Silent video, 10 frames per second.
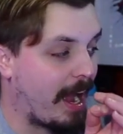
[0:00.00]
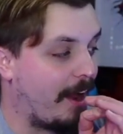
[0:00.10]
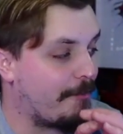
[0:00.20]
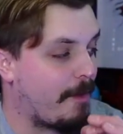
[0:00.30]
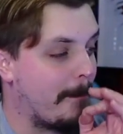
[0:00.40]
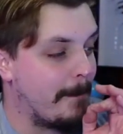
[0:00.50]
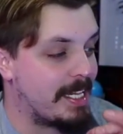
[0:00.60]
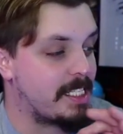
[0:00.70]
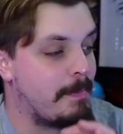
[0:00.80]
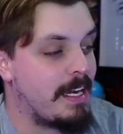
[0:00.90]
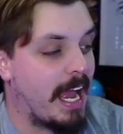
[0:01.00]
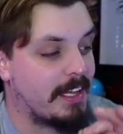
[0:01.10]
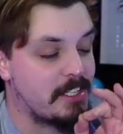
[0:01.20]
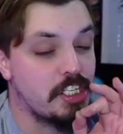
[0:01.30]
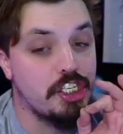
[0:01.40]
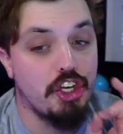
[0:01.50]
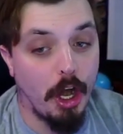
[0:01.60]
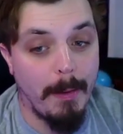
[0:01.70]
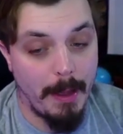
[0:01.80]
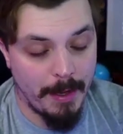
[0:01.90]
on from mincemeat and stir
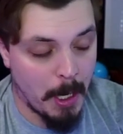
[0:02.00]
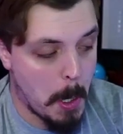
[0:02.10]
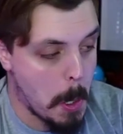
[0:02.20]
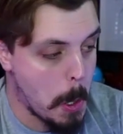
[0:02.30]
baby